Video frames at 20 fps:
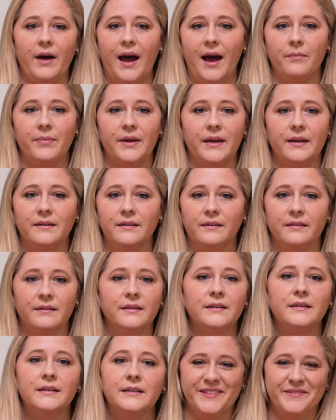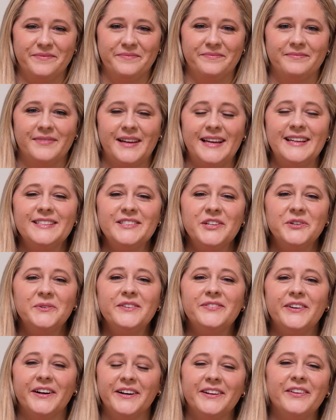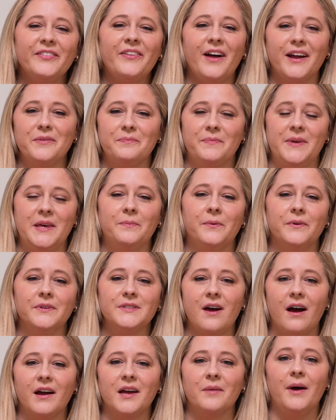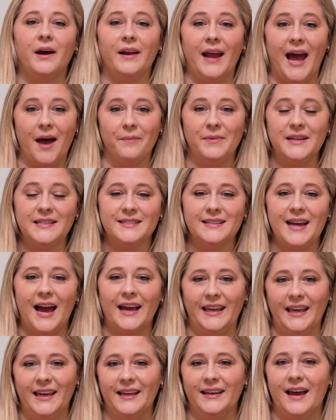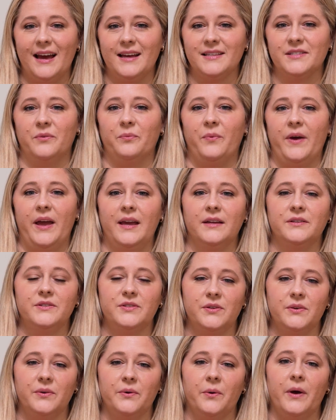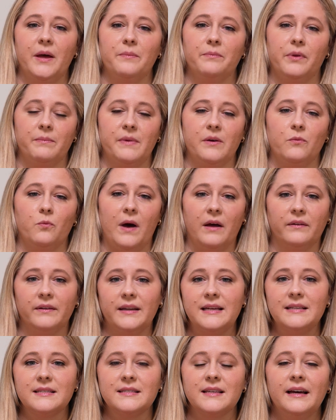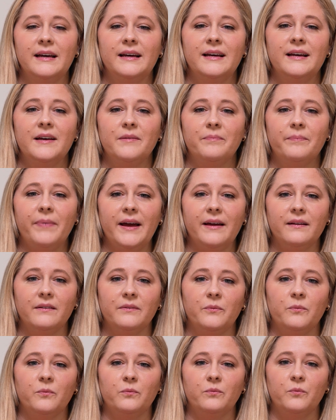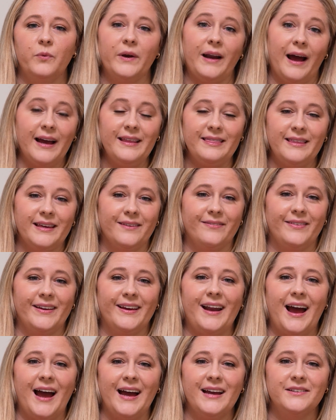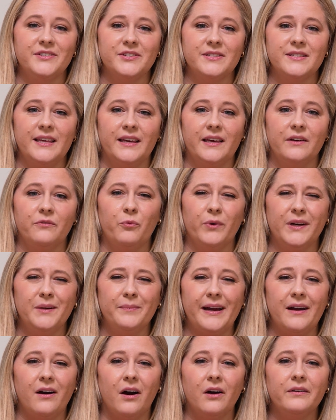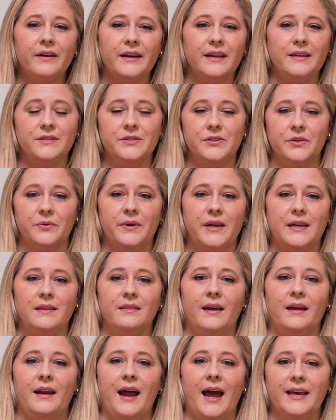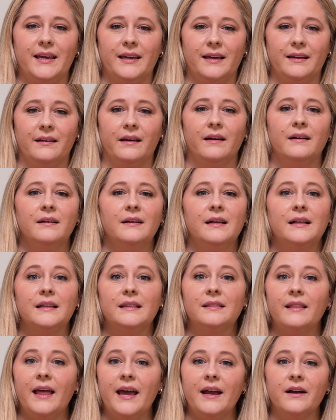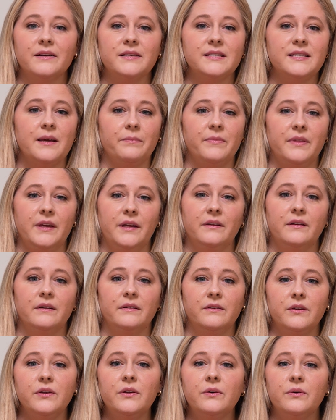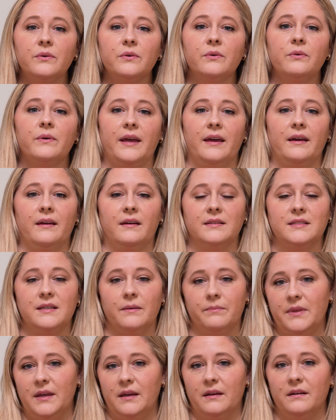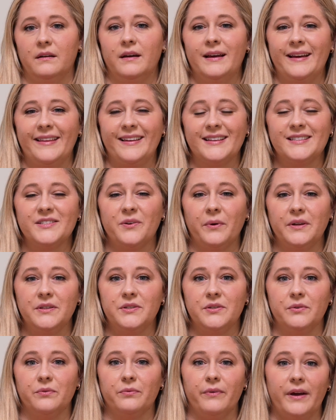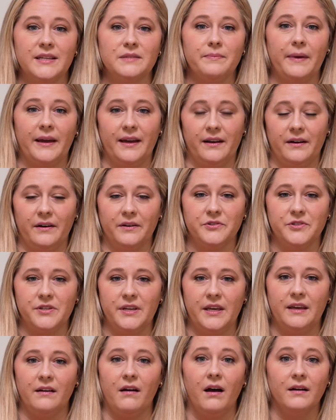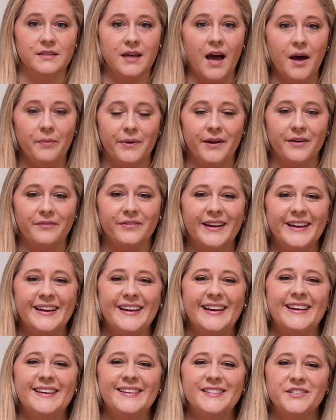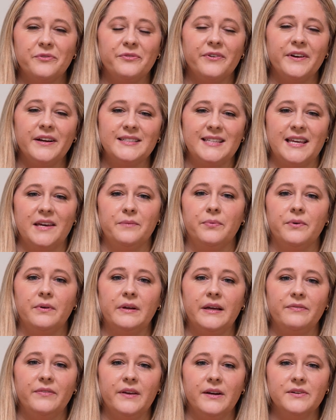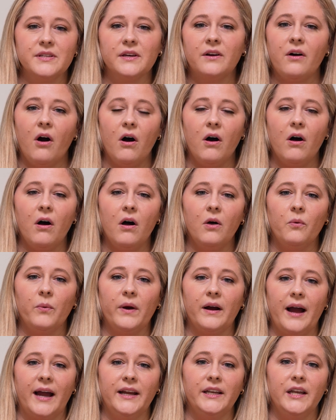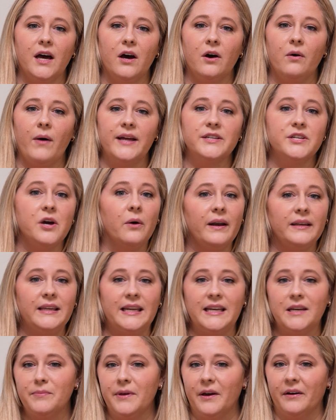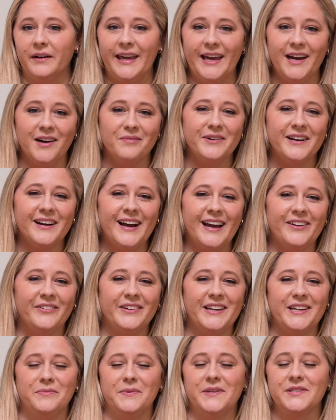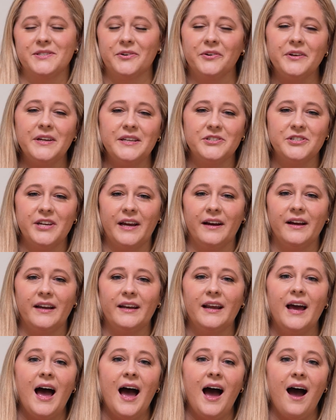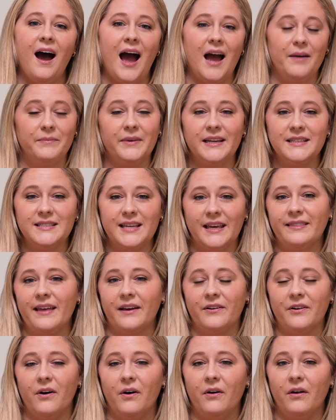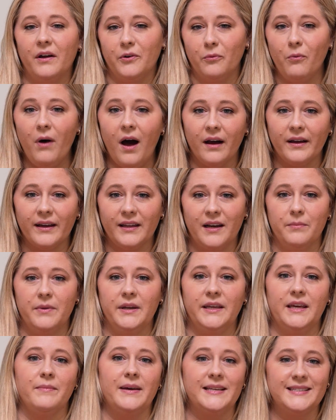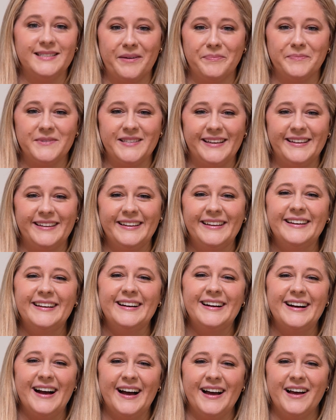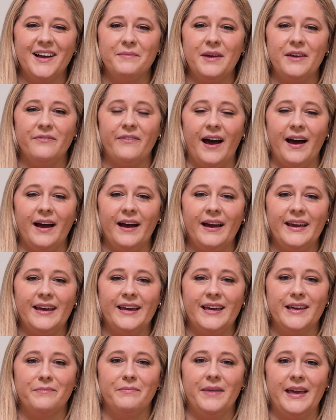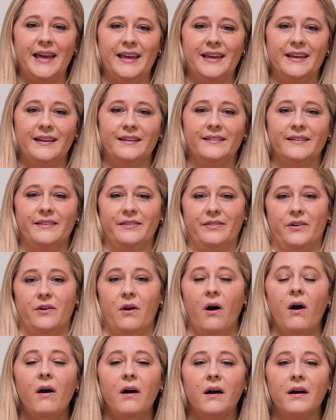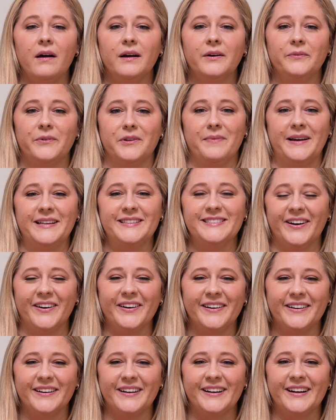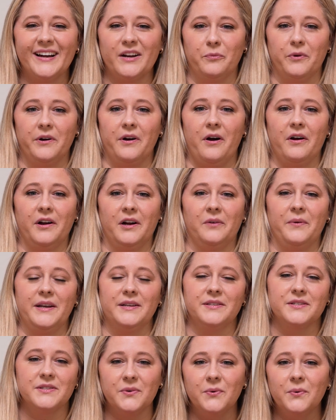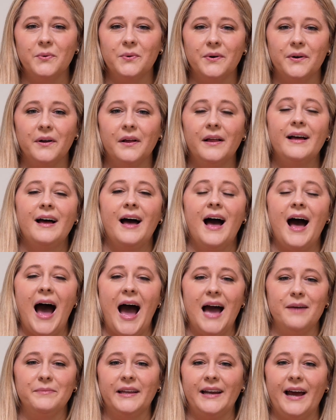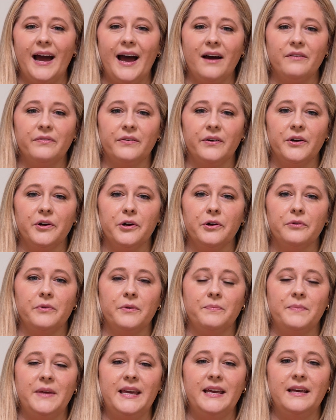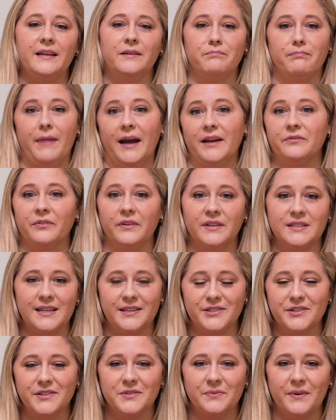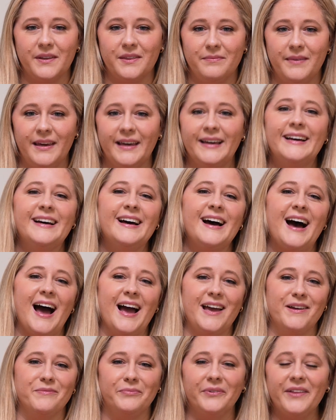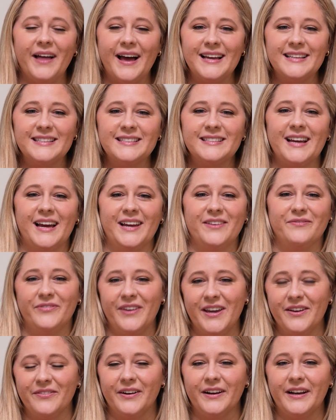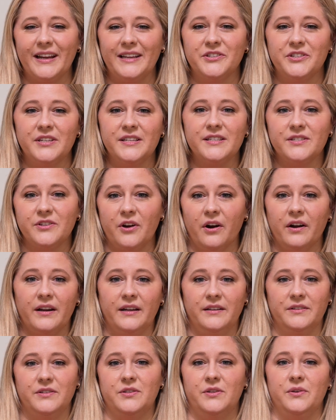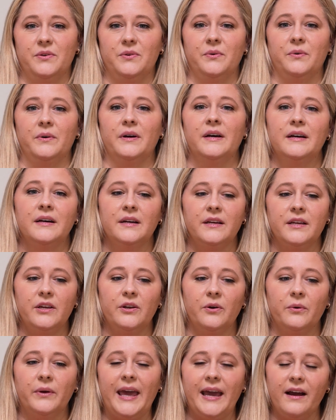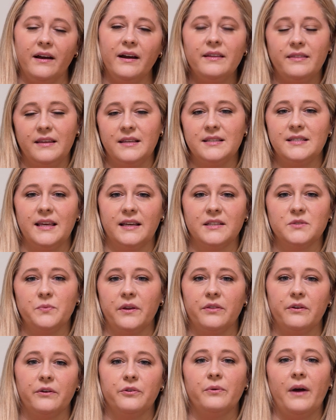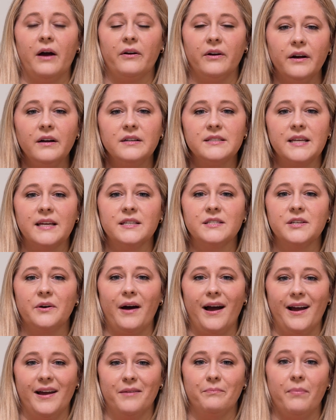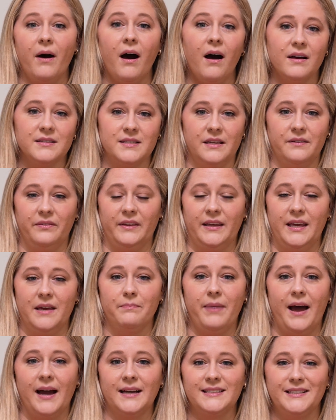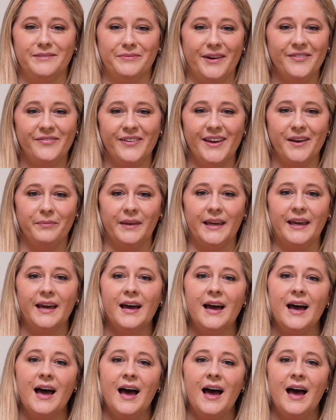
habit? So we've heard a lot of people talk about habit stacking as a way to implement wellness. But when I think of it, I just think of what am I already doing that I can layer something new and something that's going to raise my energy on top of. So for example, if there's a call where I know I don't need to be on camera, I don't need to be screen sharing, I'm going to take that call on a walk and I'm going to get my steps in. If I am in the car with my daughter and we're on our way to school, I'm going to have her repeat mindful intentions with me. I am blessed. I am favored. And she's starting to, carry these things with her throughout her day. So I'm positively impacting my family.